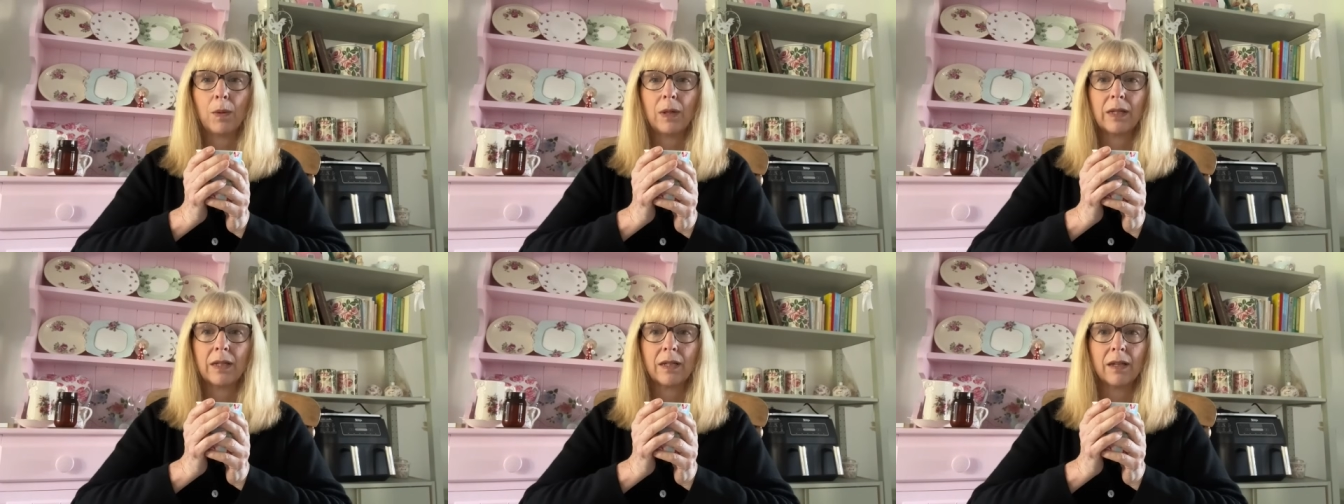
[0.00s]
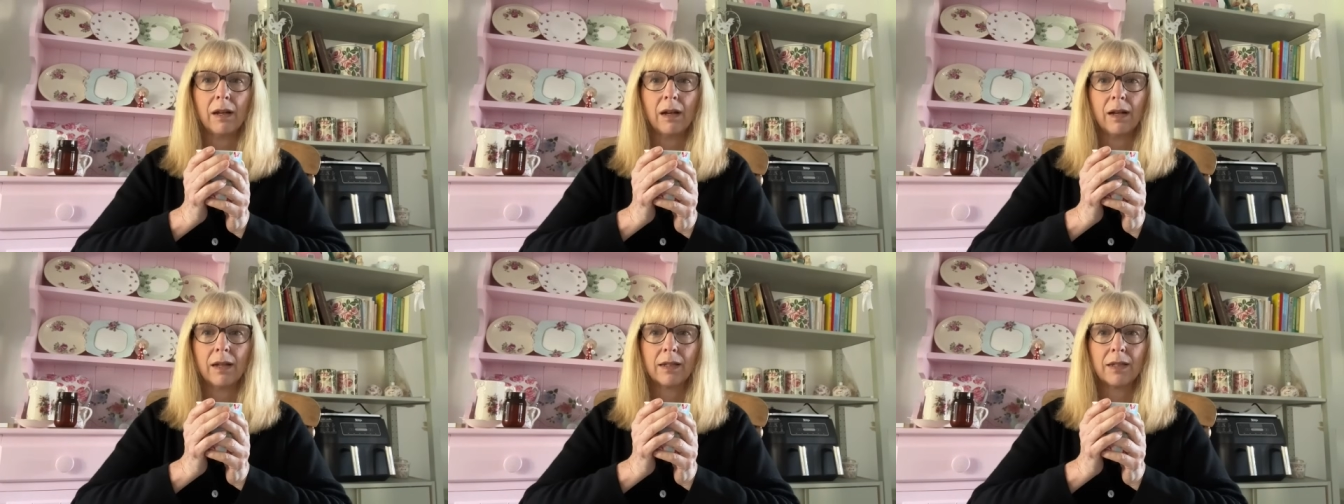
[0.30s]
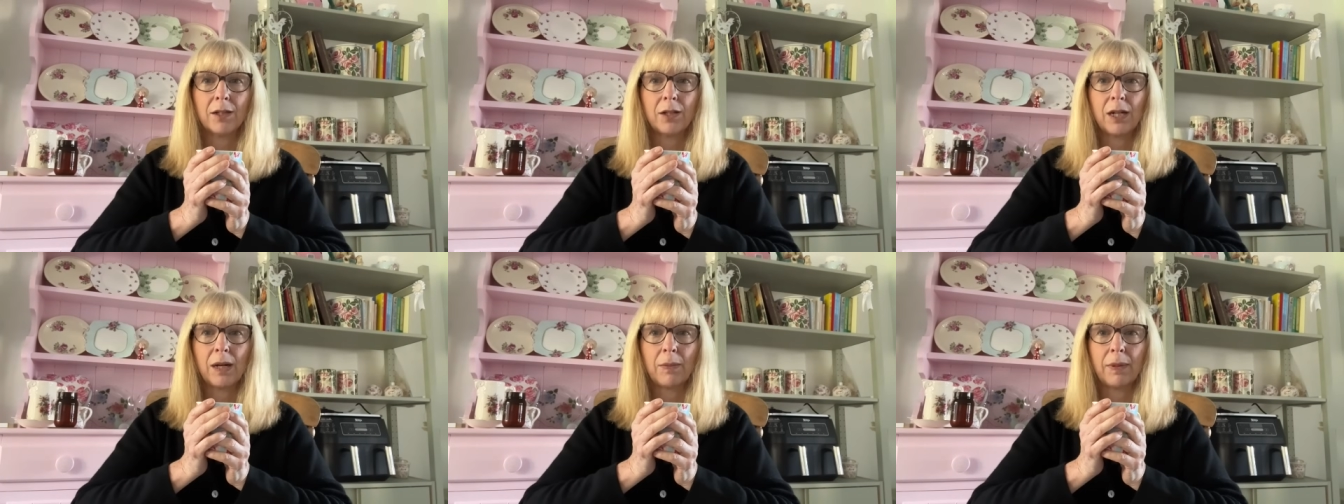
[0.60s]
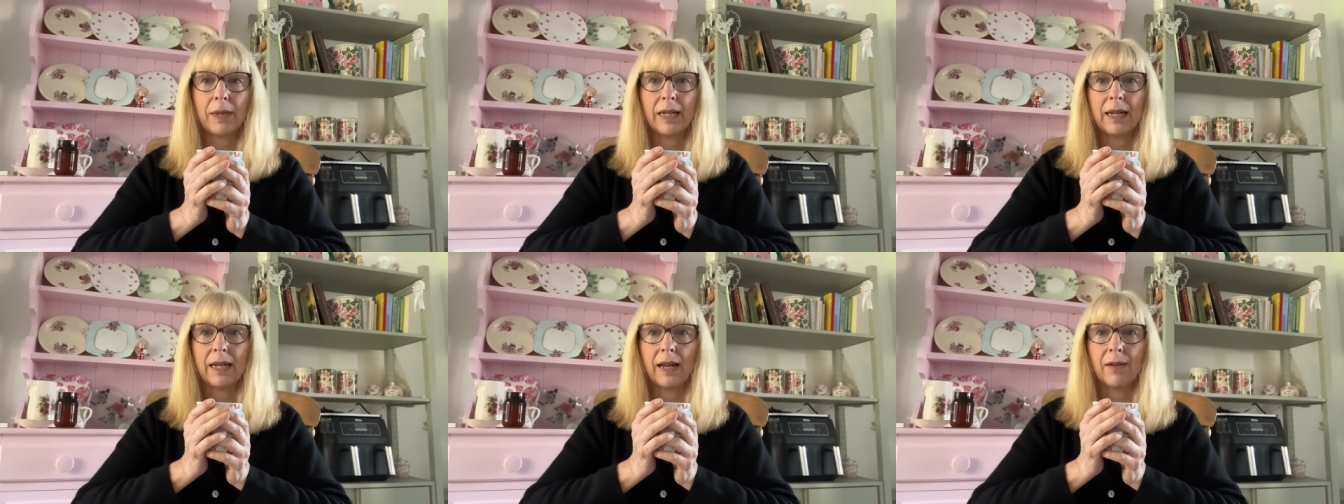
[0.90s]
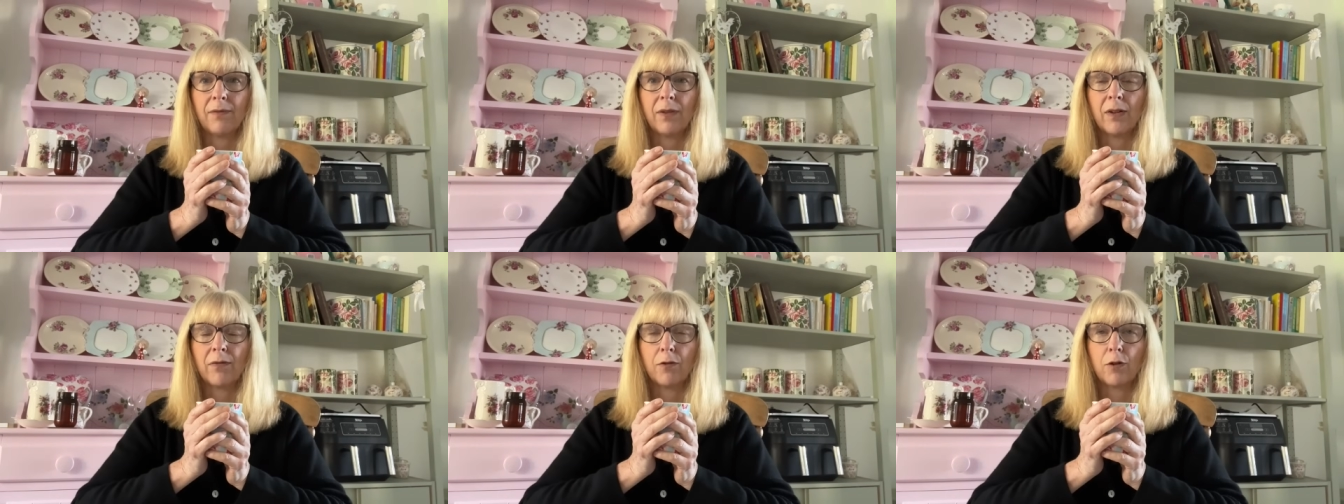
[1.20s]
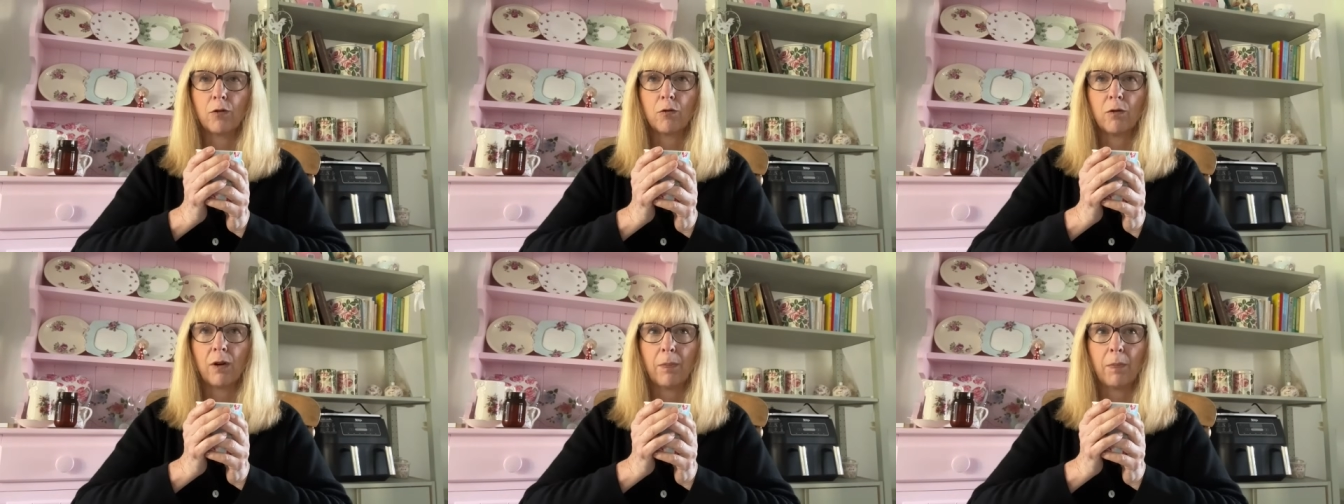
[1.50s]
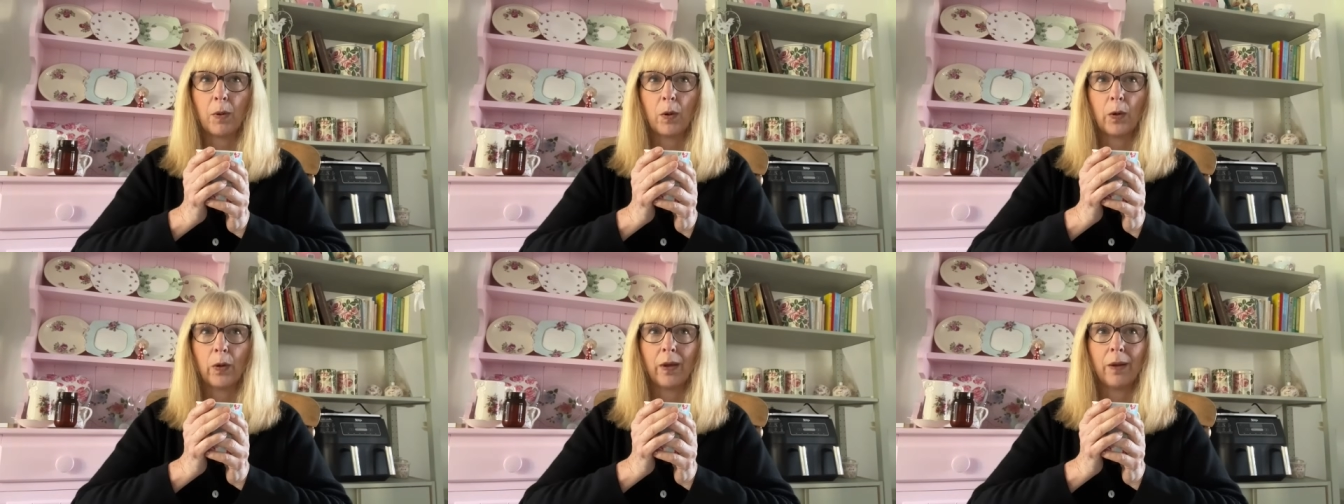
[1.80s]
ones last year, but they didn't have enough
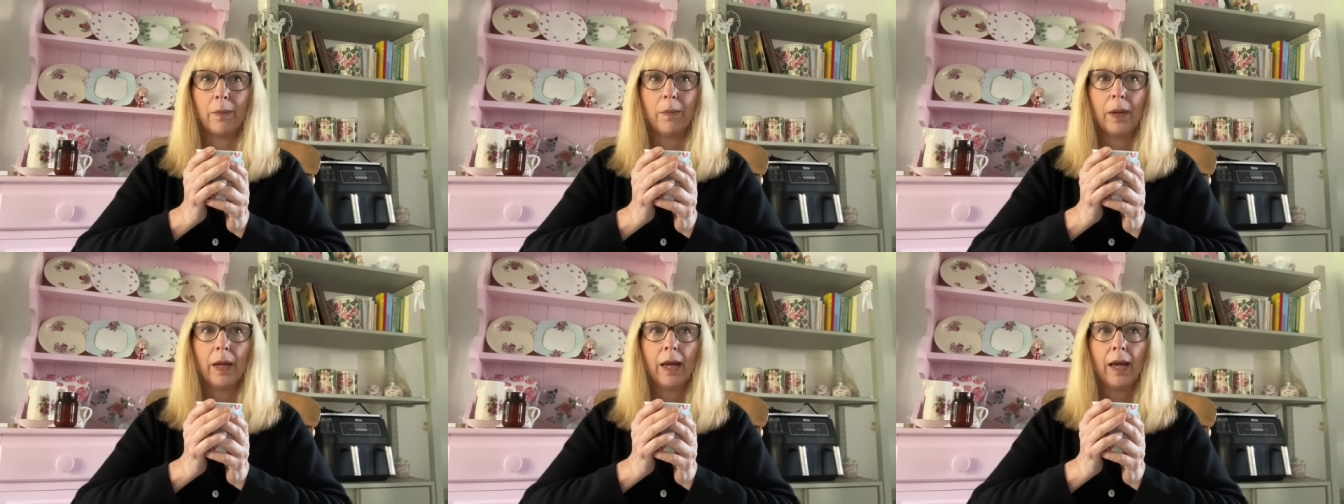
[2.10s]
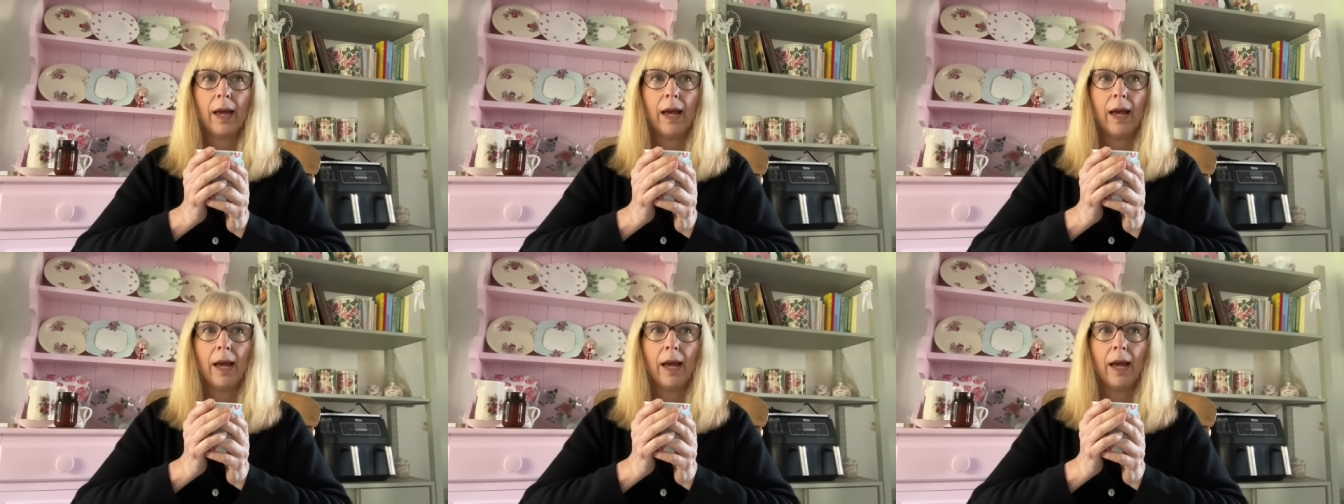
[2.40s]
grip on them.